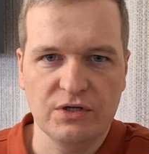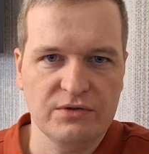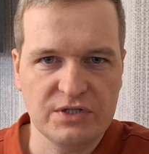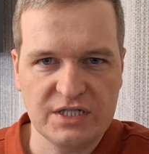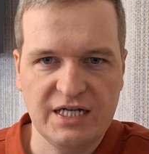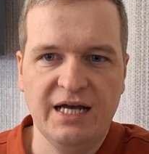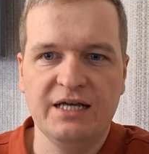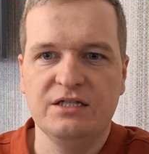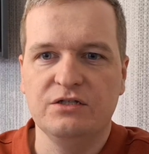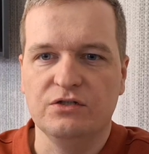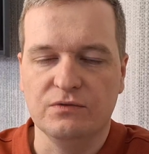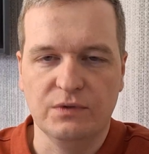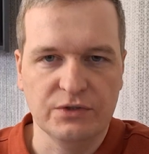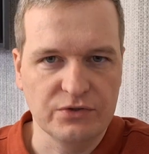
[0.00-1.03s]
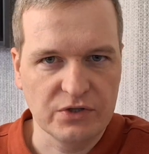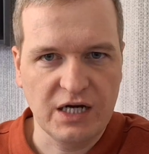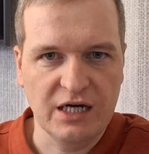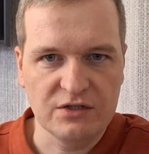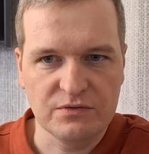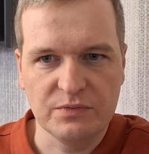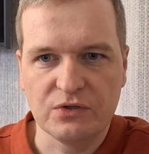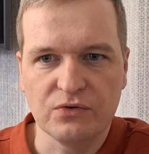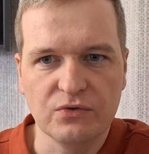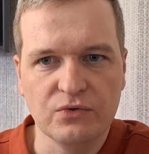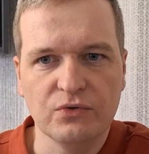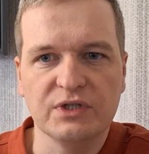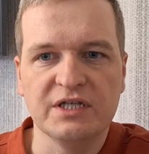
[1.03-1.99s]
outside, you want your car to be
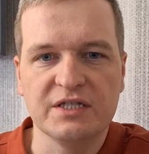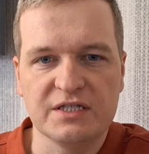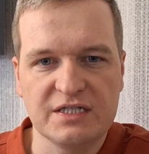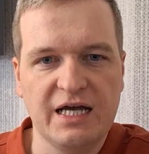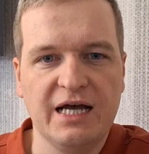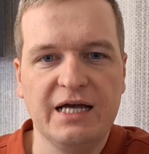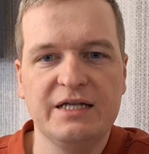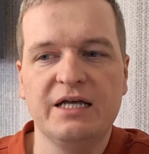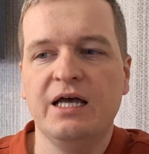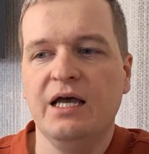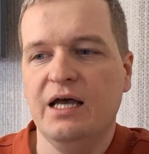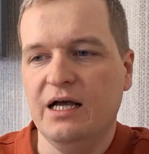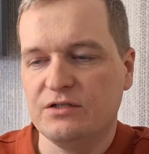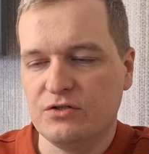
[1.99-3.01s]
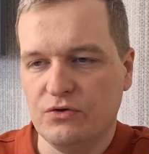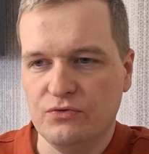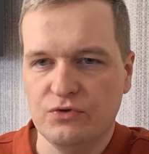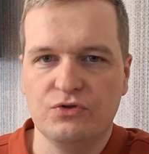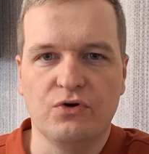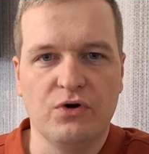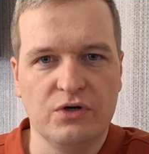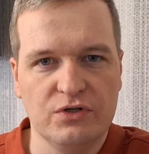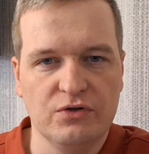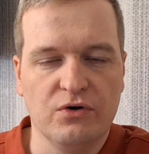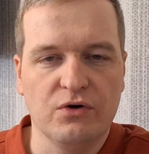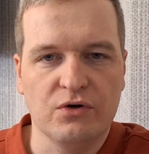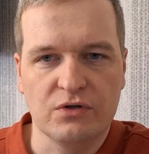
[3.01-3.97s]
cool inside, and so you turned
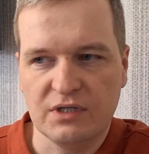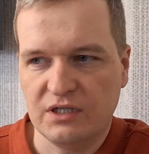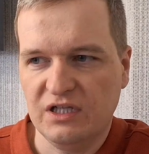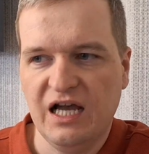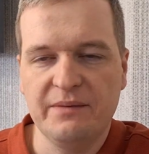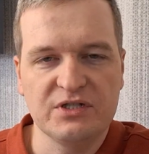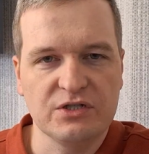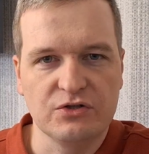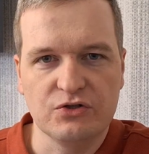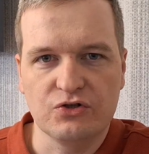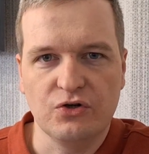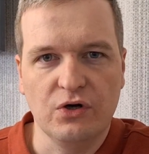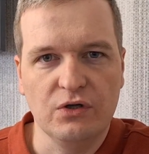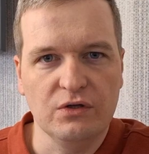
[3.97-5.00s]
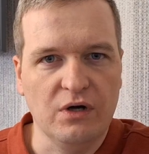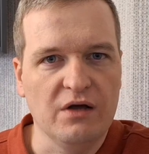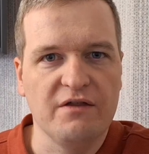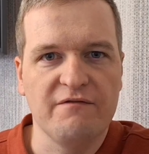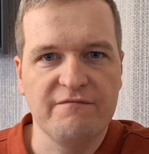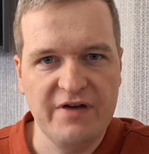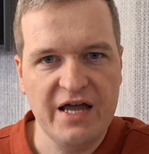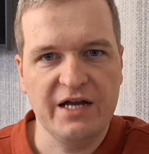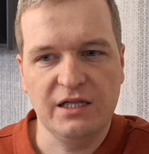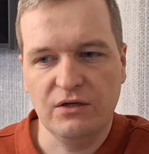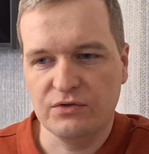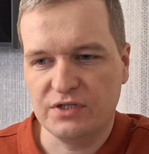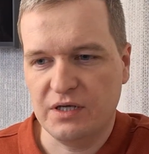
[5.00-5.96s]
your climate control on a very
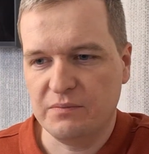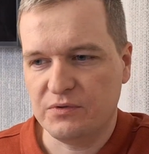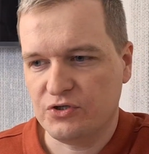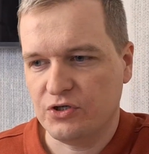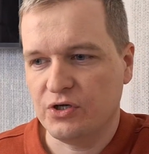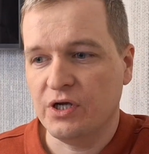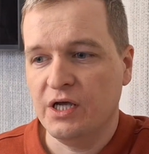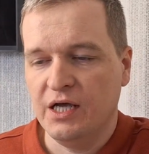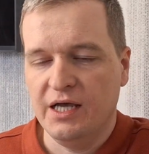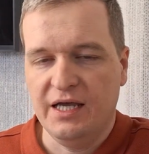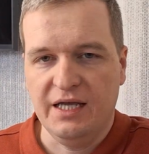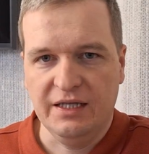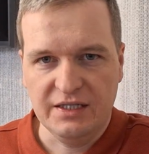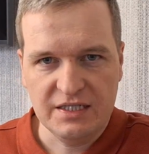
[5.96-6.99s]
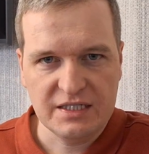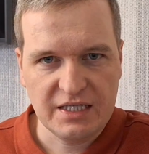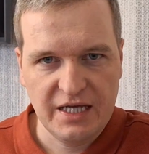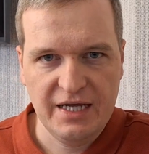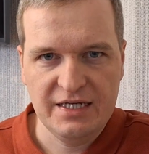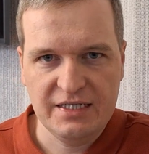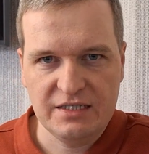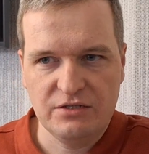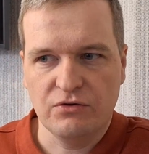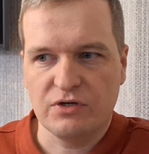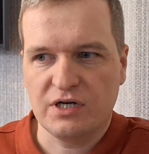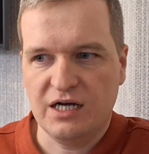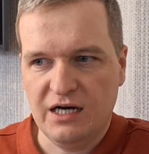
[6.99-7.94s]
low temperature. In this case,
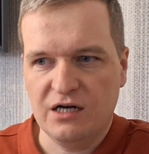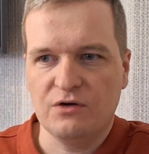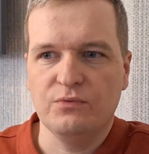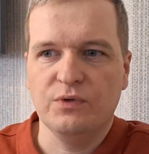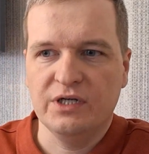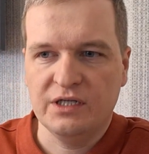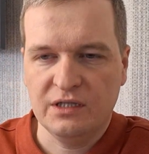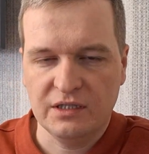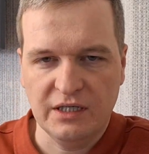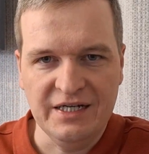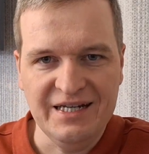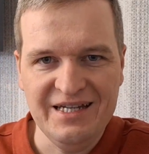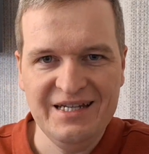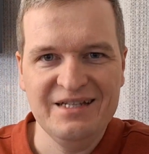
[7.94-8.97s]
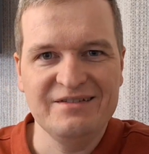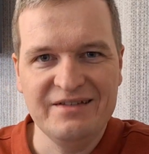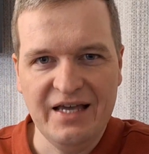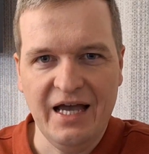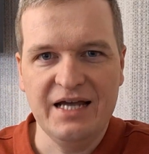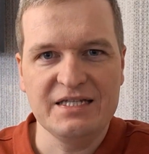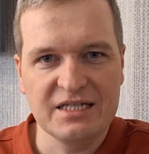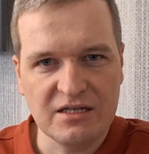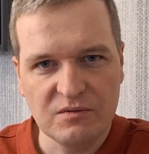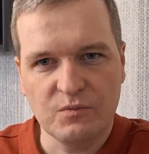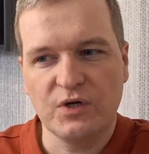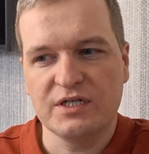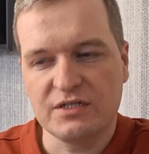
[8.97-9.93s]
your car will need the AC
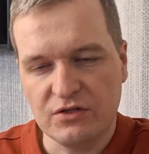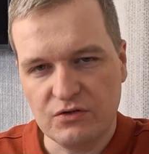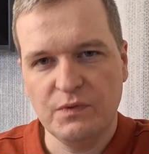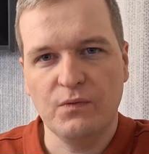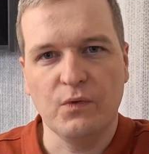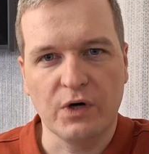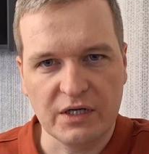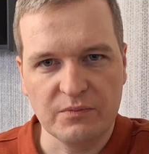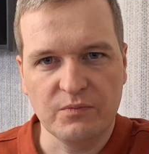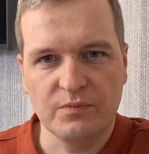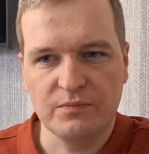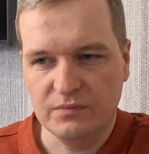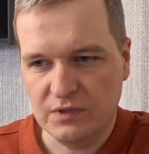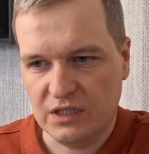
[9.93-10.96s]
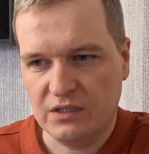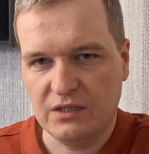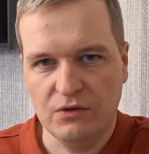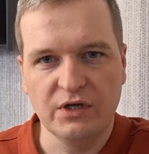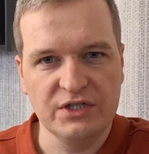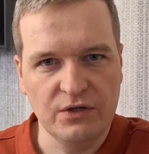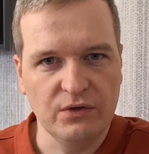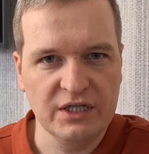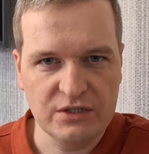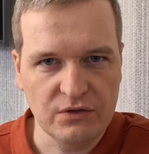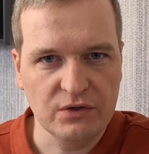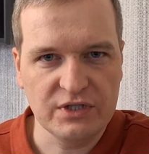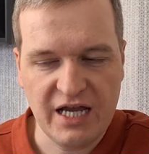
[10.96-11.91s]
compressor to be working at
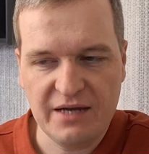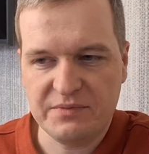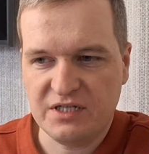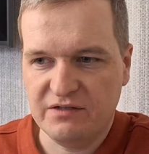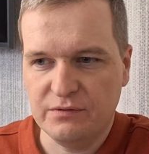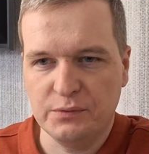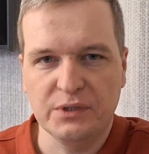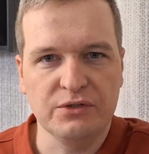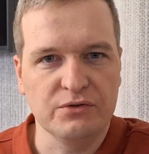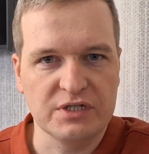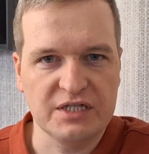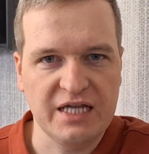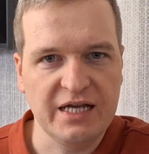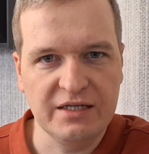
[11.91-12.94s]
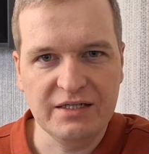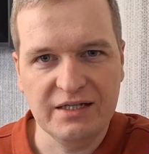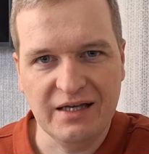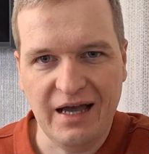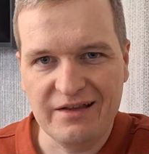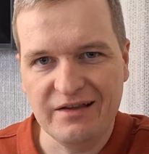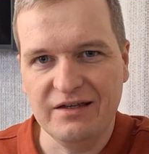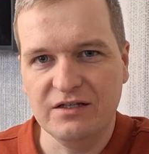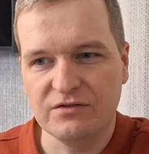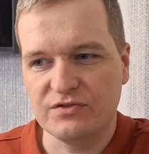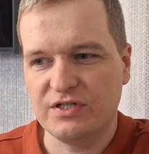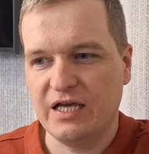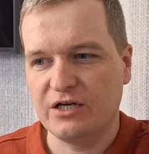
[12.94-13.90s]
all times, even when you're standing at the
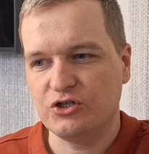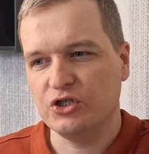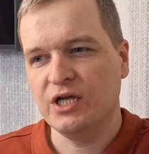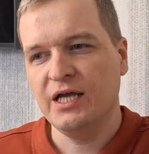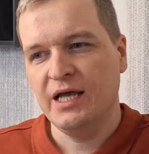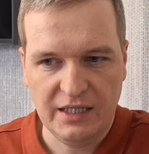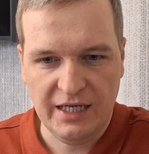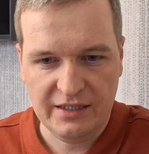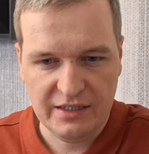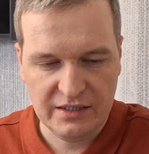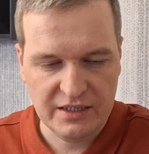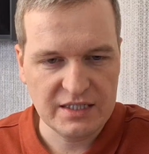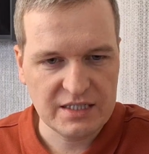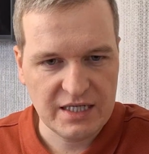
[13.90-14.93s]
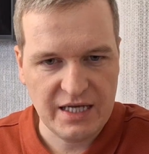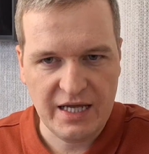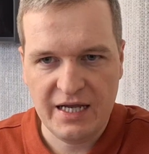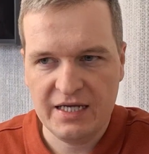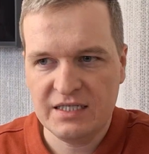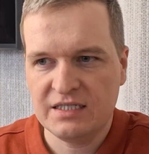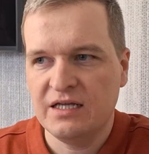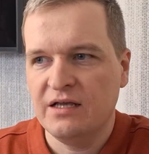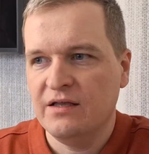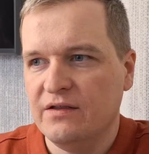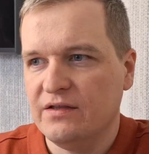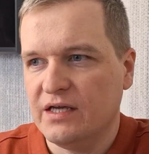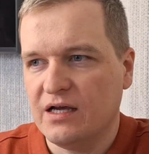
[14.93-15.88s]
intersection, and in this case,
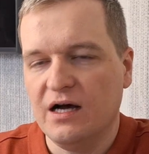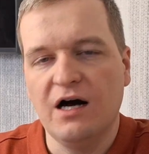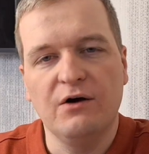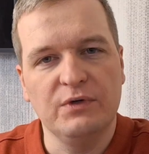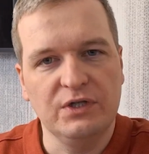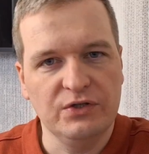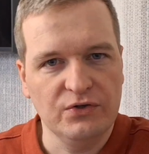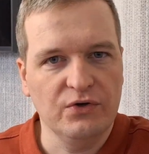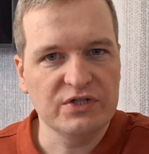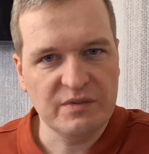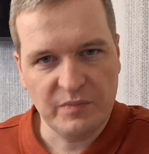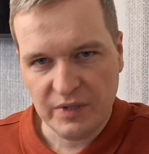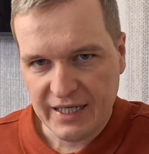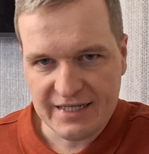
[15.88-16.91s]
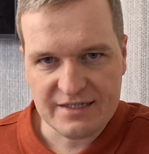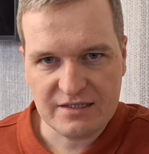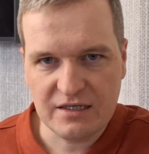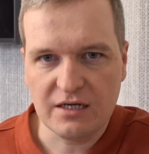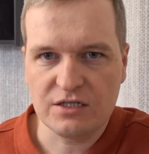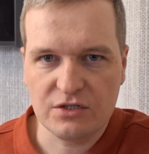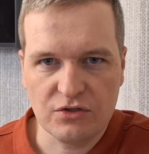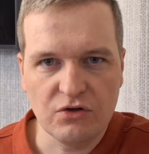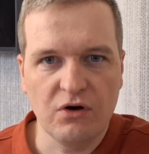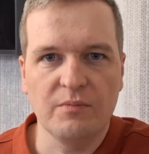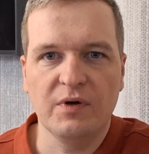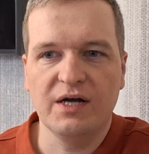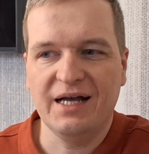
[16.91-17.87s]
the car will not apply
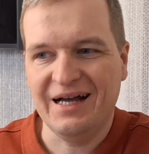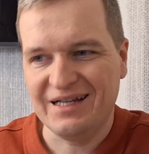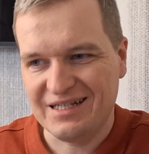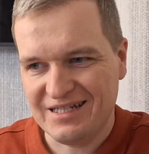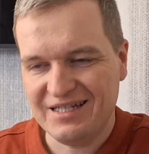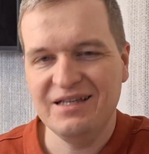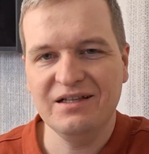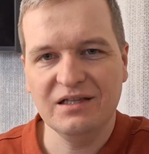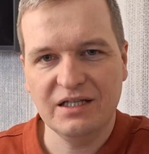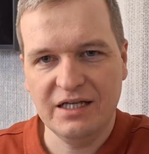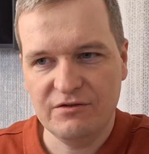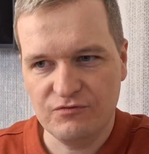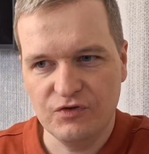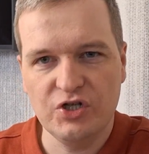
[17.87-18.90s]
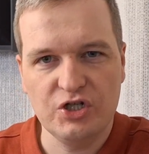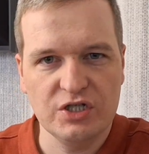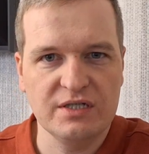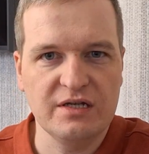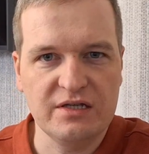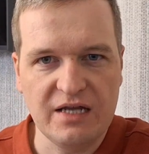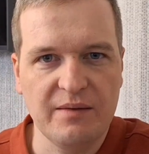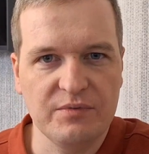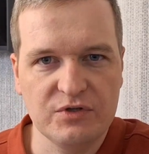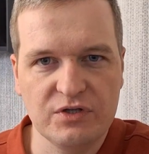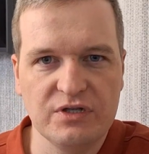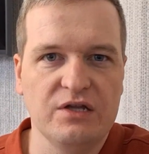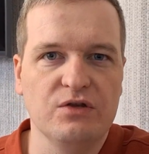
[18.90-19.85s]
start-stop until it reaches the
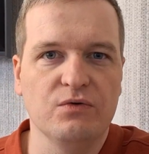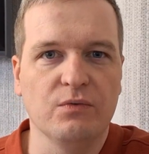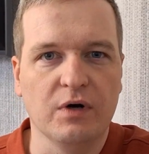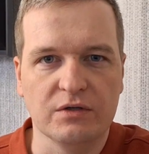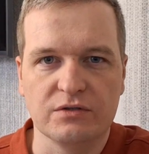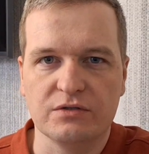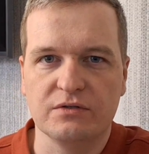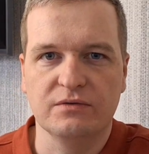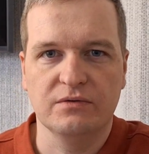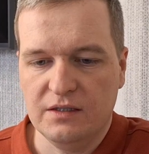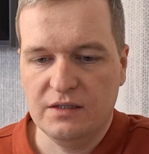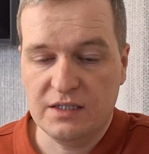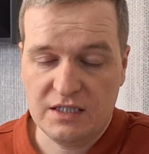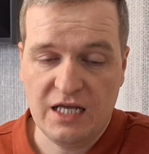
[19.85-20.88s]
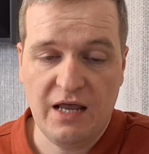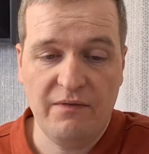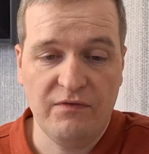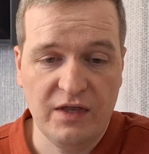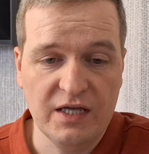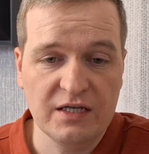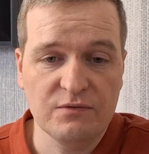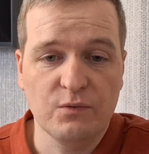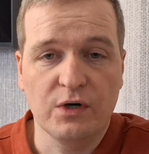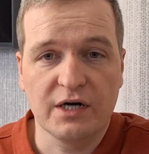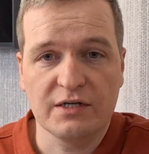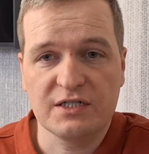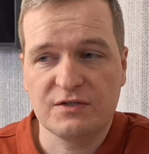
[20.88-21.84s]
temperature that you want. The same thing
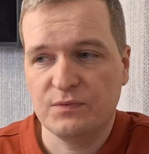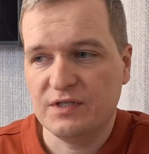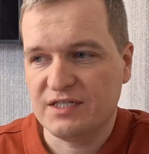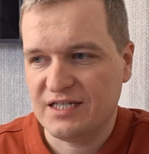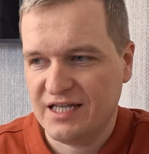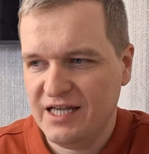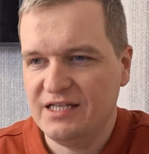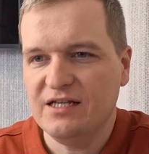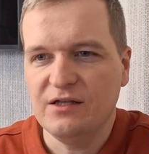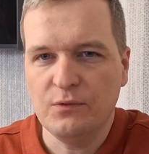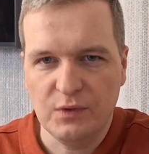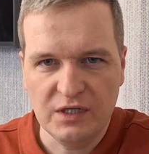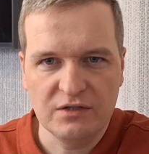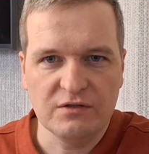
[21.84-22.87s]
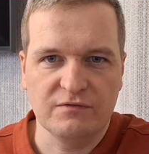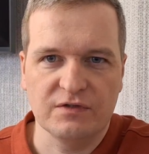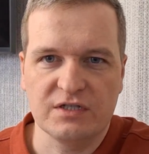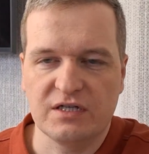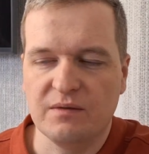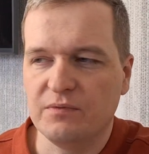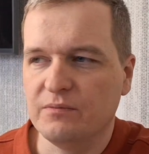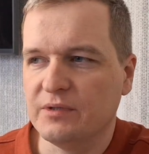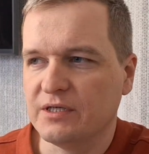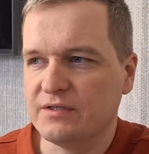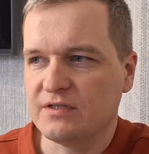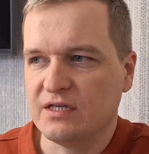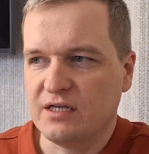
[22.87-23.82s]
works with heating in winter, for example,
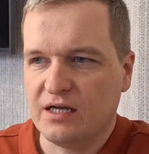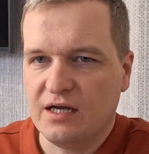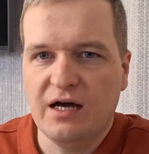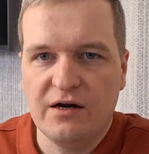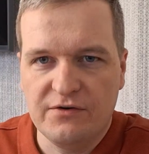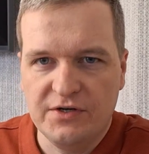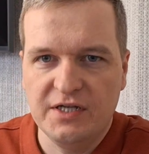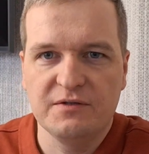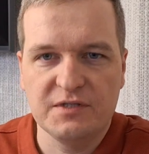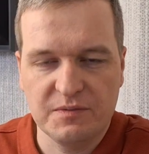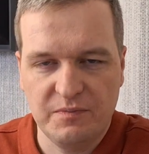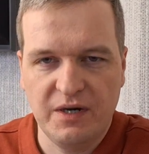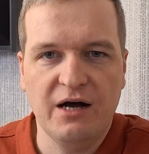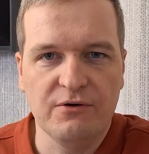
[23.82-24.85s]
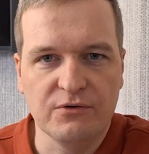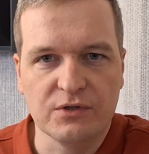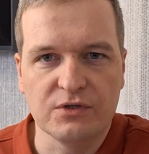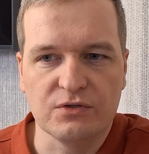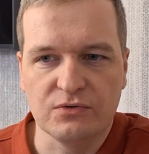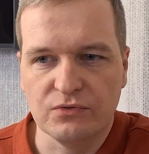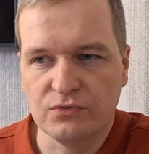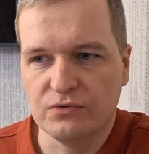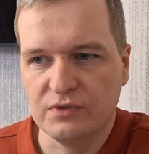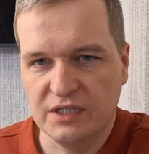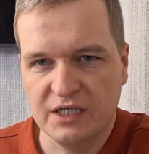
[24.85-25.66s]
because the car needs power to